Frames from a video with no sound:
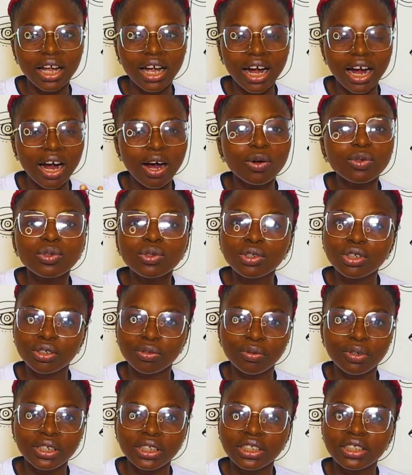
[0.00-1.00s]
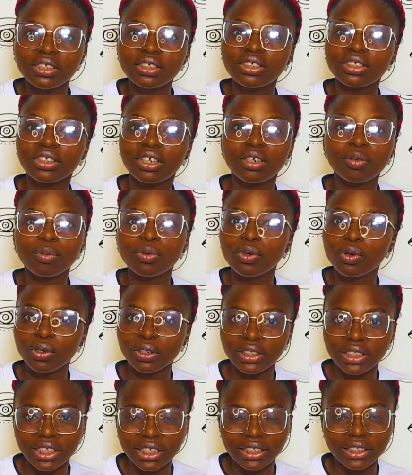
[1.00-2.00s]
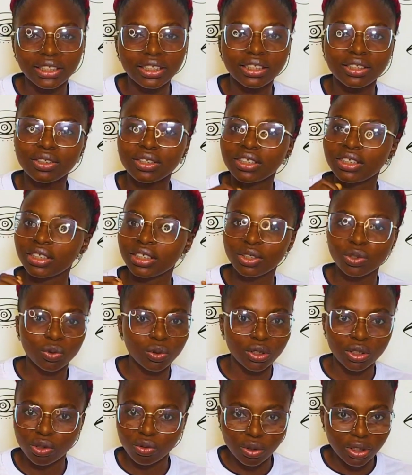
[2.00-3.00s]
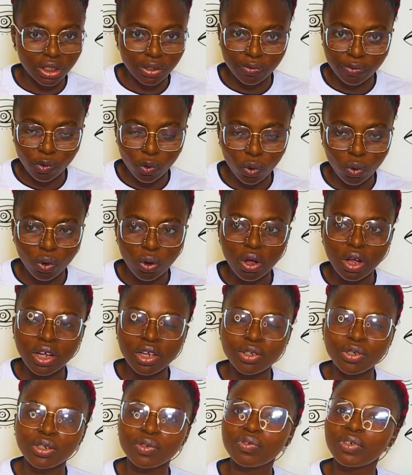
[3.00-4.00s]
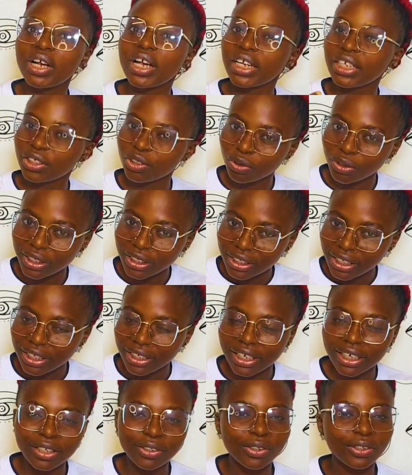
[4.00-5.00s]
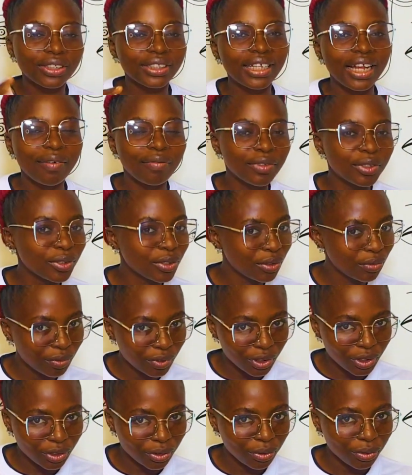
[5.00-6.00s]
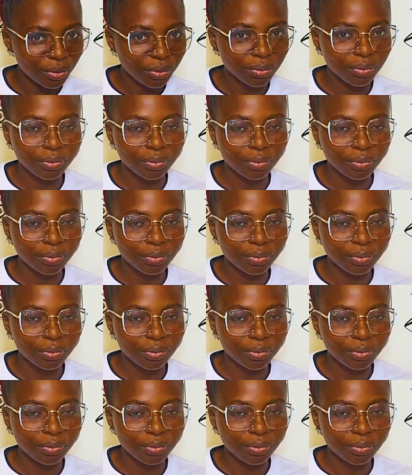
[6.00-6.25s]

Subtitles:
how to create shareable content in this 2024. So if you are interested, then let us dive into the video.